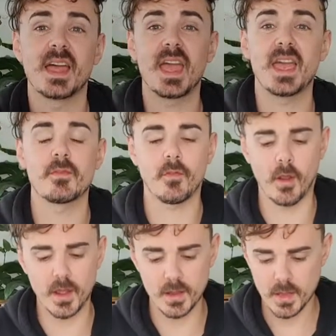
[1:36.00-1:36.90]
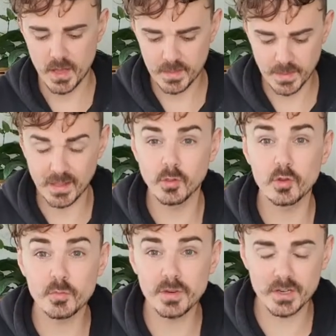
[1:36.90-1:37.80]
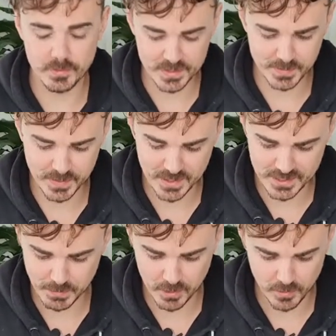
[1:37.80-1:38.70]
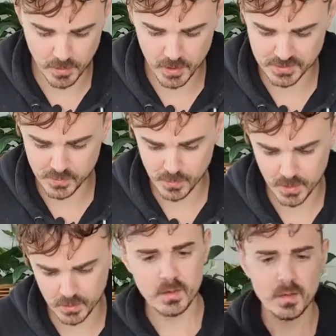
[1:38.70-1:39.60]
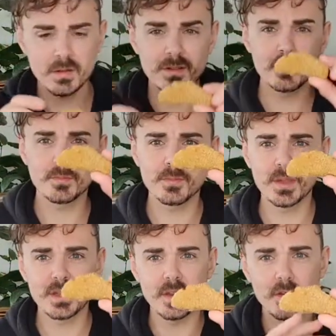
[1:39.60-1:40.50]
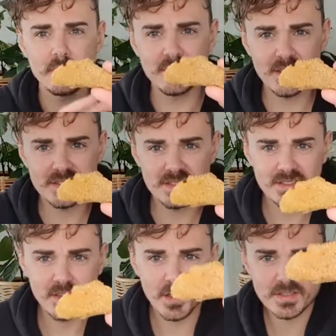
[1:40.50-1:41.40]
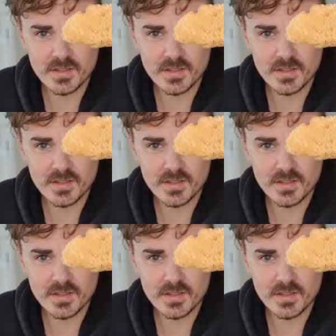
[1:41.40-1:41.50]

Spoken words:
air fryer. They look pretty crispy. They smell all right as well. Little bit of a decent size on